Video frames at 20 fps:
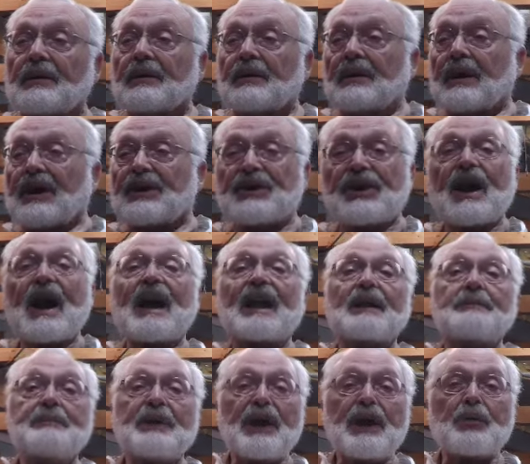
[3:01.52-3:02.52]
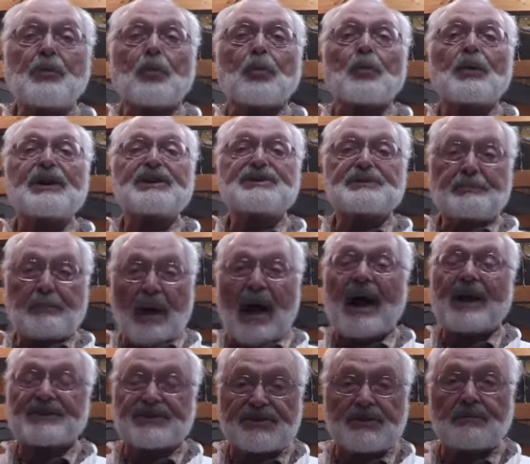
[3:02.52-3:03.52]
and you got to be
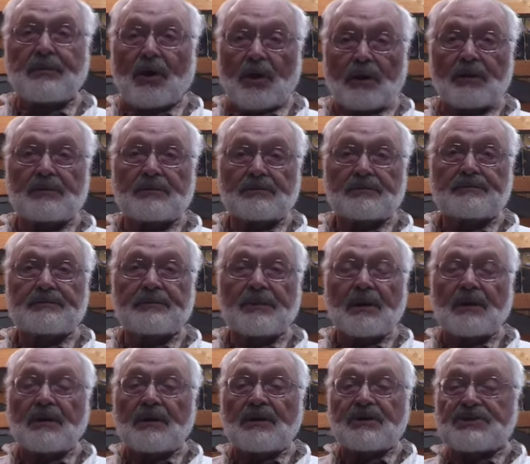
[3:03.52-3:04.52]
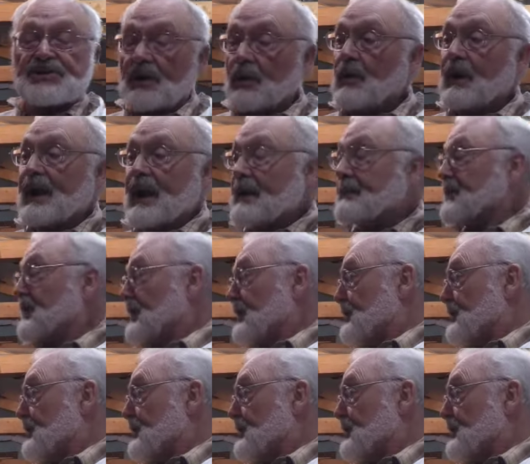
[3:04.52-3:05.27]
responsible. So what I'm going to